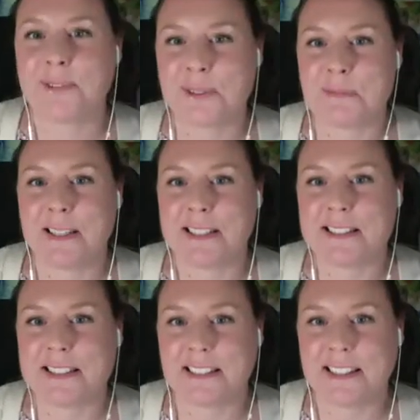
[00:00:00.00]
only
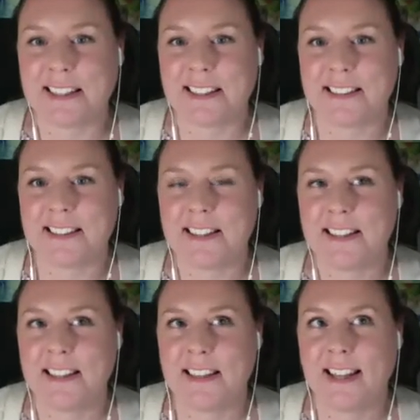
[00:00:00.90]
imagine, yeah.
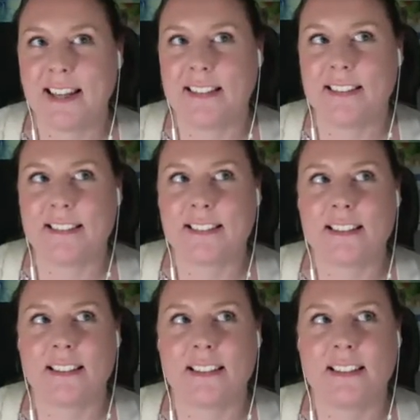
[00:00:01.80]
And
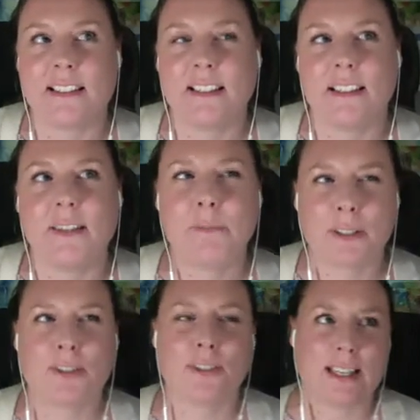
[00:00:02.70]

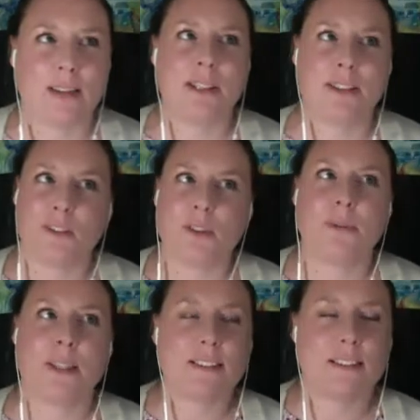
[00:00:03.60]
because now in the
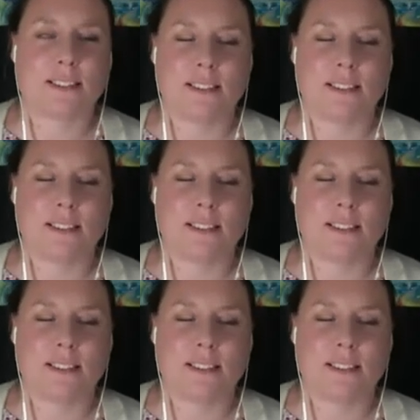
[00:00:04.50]
US,